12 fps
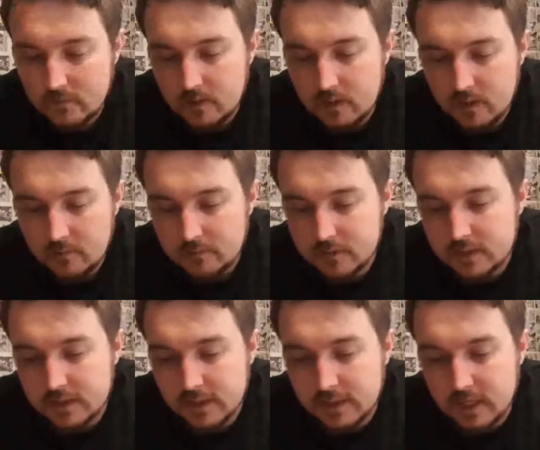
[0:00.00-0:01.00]
to see
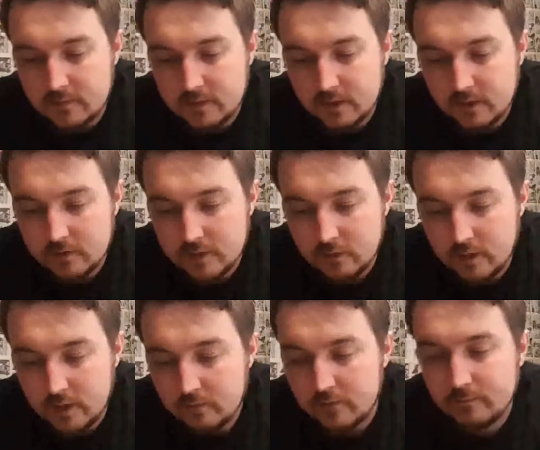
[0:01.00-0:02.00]
games that you don't see all that
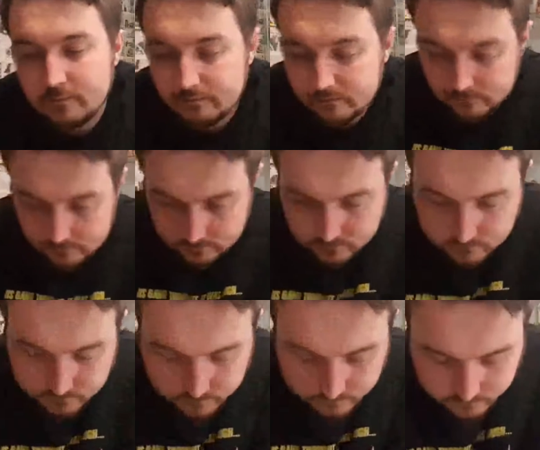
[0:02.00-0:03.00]
often. And
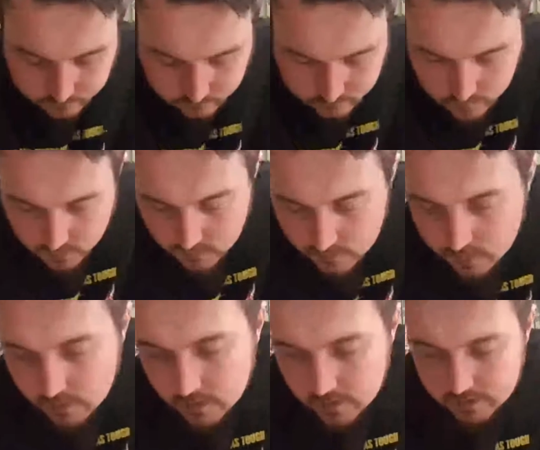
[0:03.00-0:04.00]

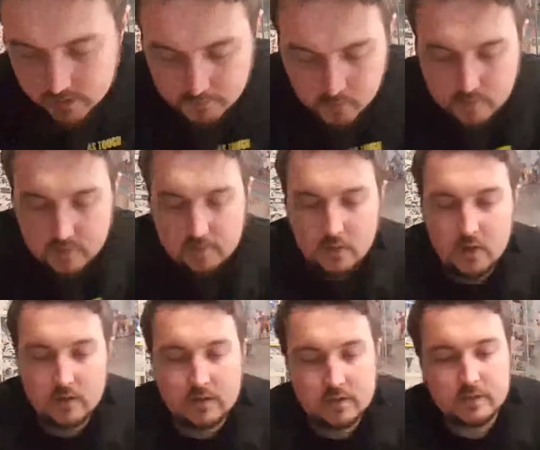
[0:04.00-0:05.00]
at the bottom of the box,